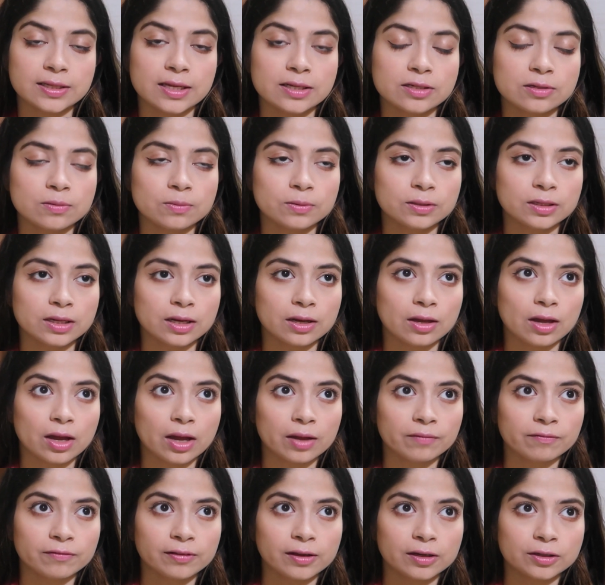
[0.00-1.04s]
That's what I
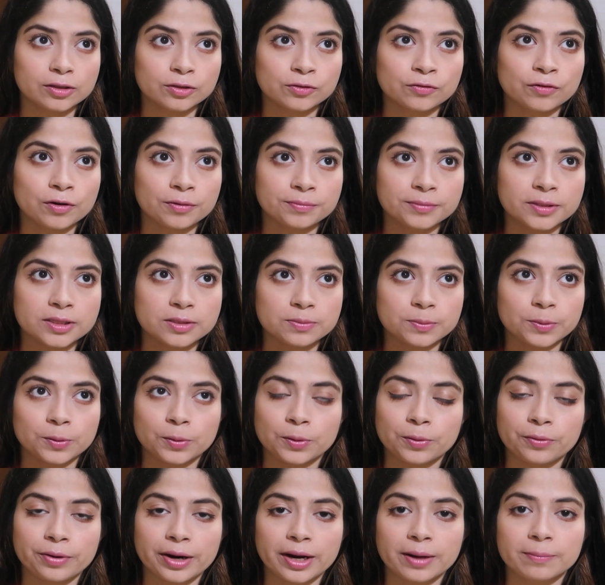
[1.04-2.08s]
have learned from this
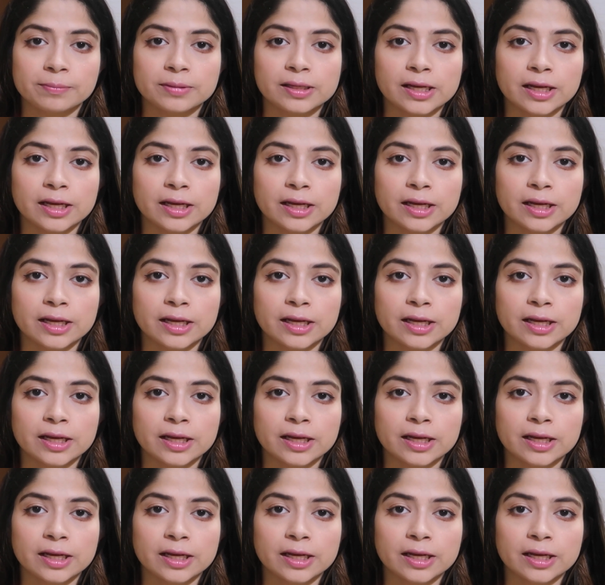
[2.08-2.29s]
program.